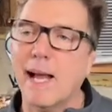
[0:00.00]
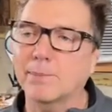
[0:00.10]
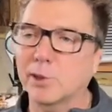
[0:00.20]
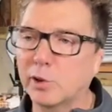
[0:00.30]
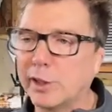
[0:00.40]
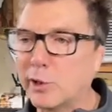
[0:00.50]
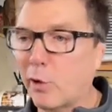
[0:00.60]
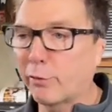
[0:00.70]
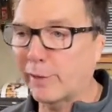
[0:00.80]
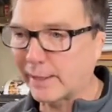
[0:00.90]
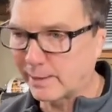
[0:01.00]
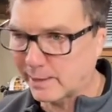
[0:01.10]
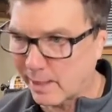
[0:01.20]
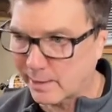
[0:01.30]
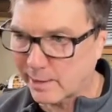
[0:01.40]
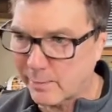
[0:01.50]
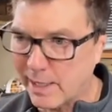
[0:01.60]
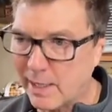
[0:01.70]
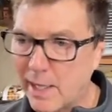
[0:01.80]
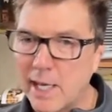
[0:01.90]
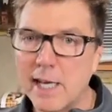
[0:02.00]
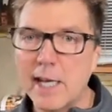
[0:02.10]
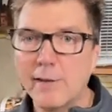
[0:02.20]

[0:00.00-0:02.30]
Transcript: absolutely no frickin' sense to me.